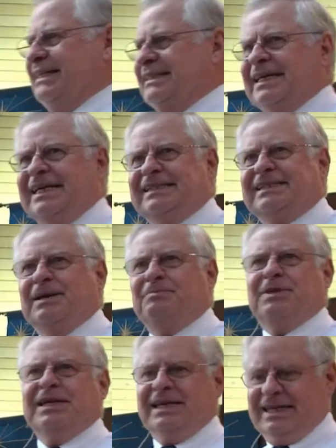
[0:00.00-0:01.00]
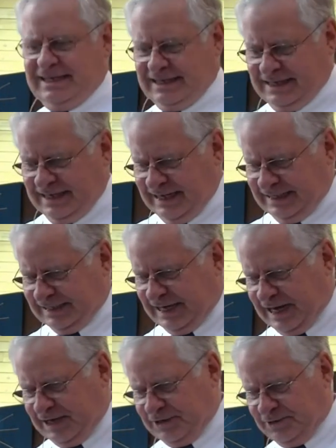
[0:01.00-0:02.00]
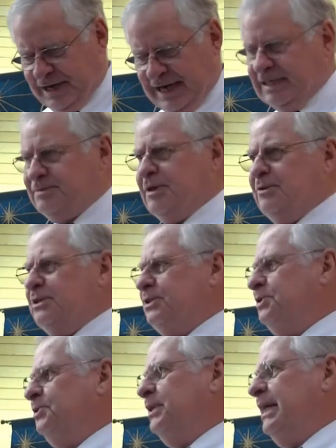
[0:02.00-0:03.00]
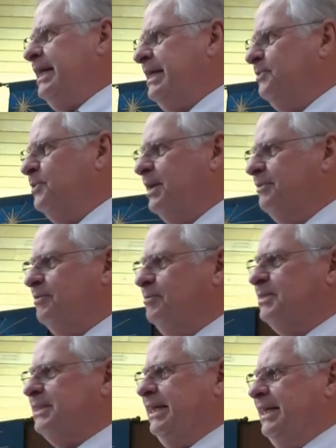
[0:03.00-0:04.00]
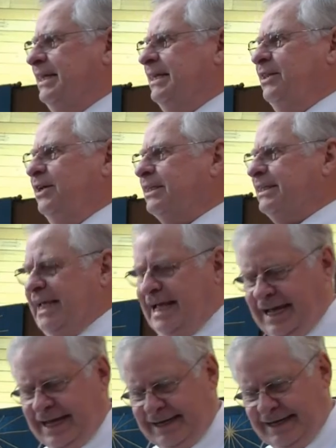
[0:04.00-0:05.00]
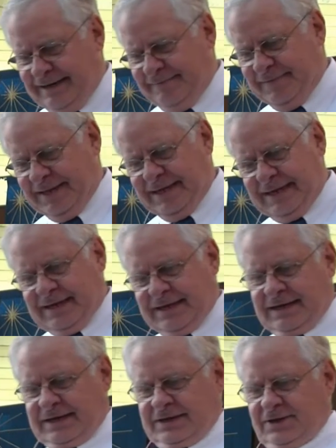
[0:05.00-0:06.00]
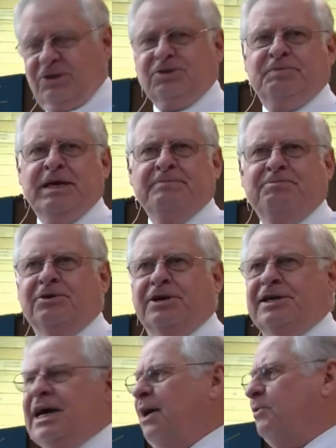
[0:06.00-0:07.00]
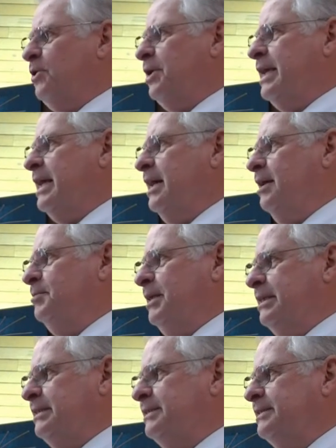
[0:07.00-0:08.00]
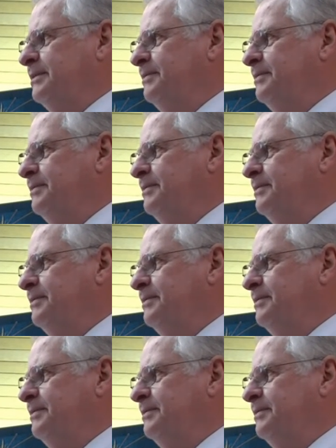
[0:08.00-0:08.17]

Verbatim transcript: to say something, kids hide your eyes, but it was too late. One of them said, Look, Dad, those people are not wearing helmets.